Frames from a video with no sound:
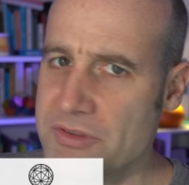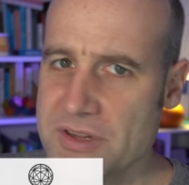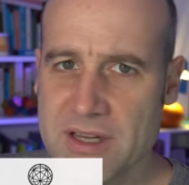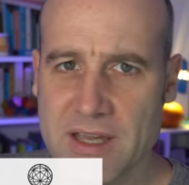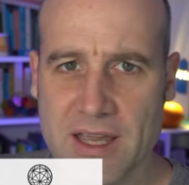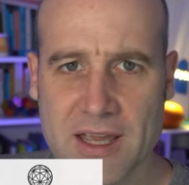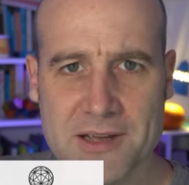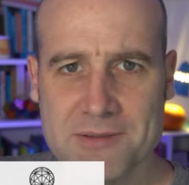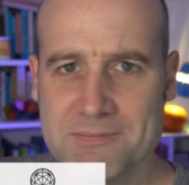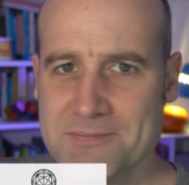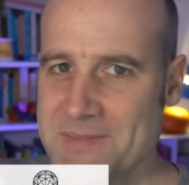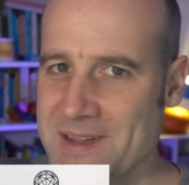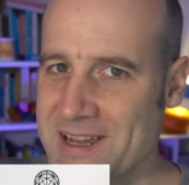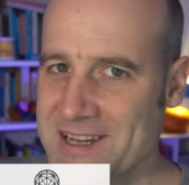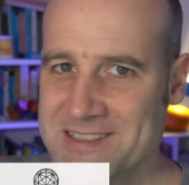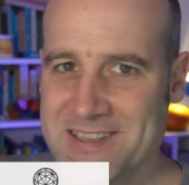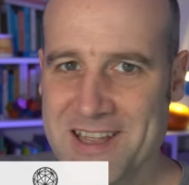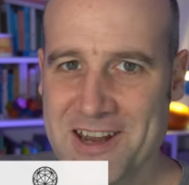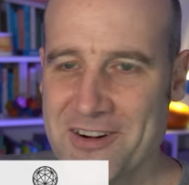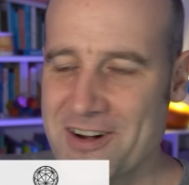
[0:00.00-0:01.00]
thinking,
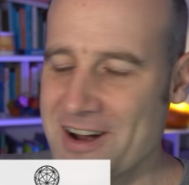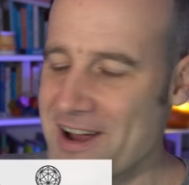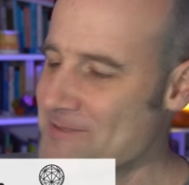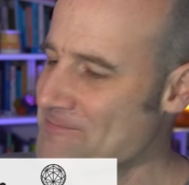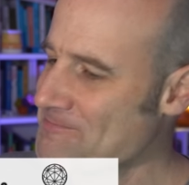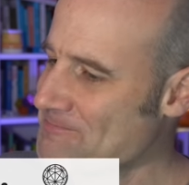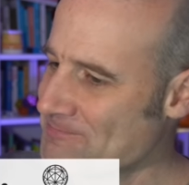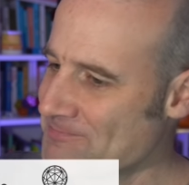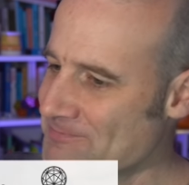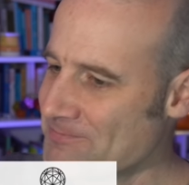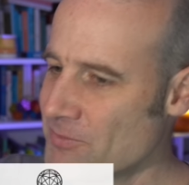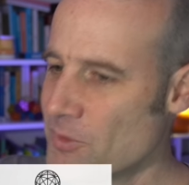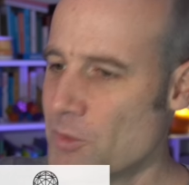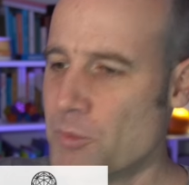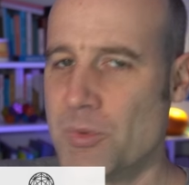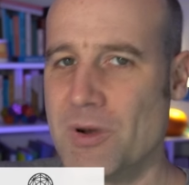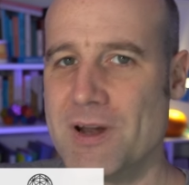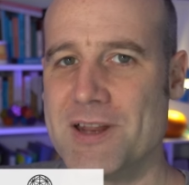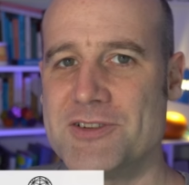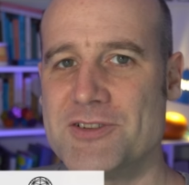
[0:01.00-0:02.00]
etc.,
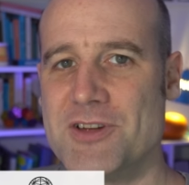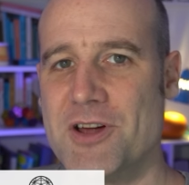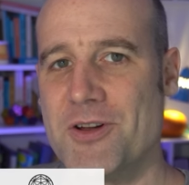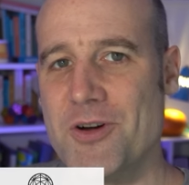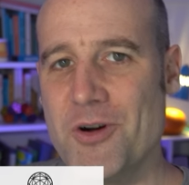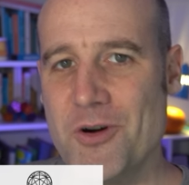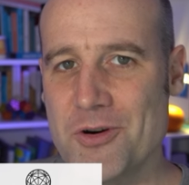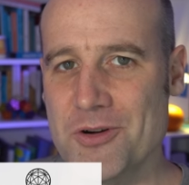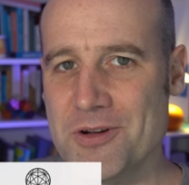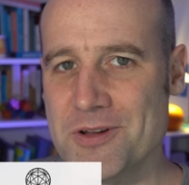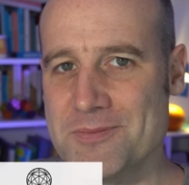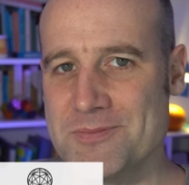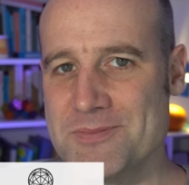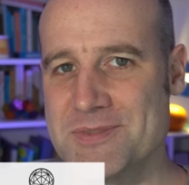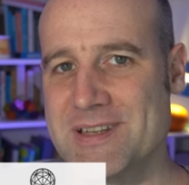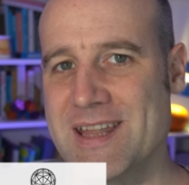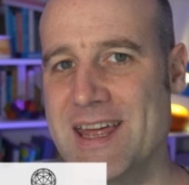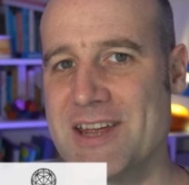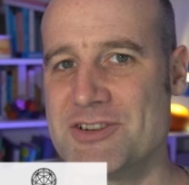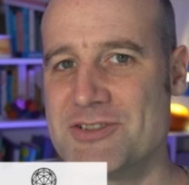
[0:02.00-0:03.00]
brilliant.org
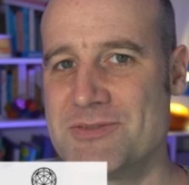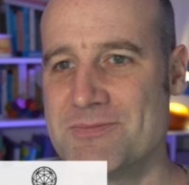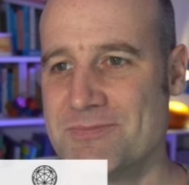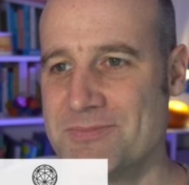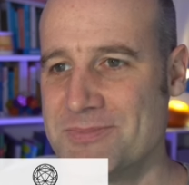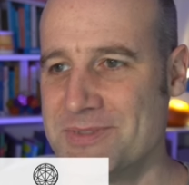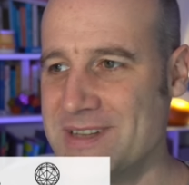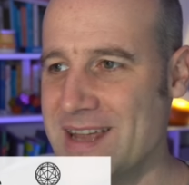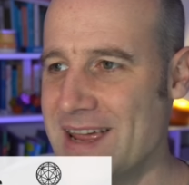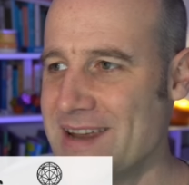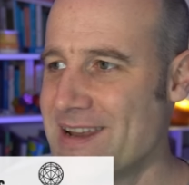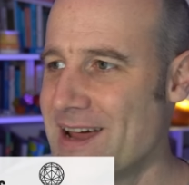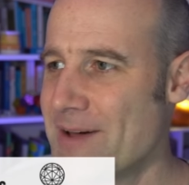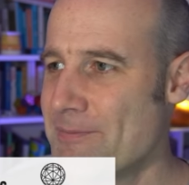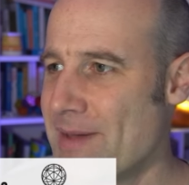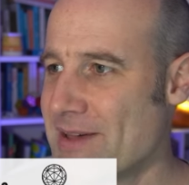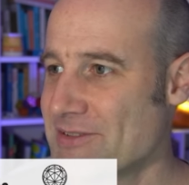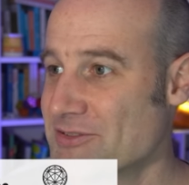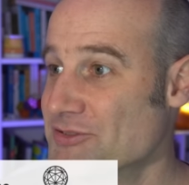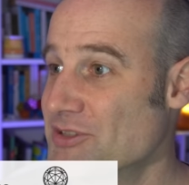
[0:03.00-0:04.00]
slash stand up
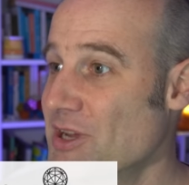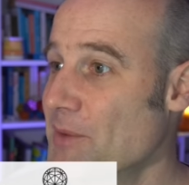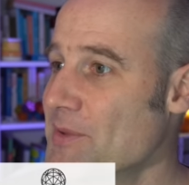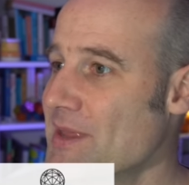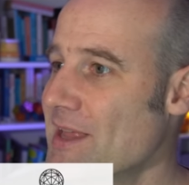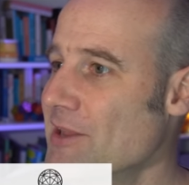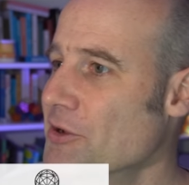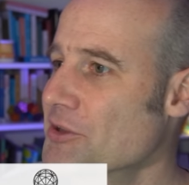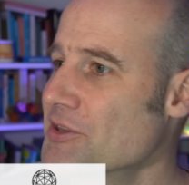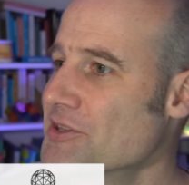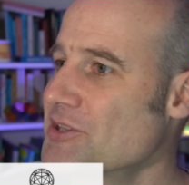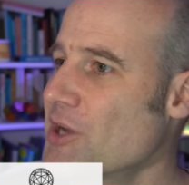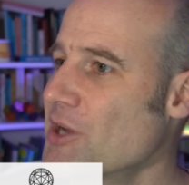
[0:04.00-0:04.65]
maths. On top of that, look at the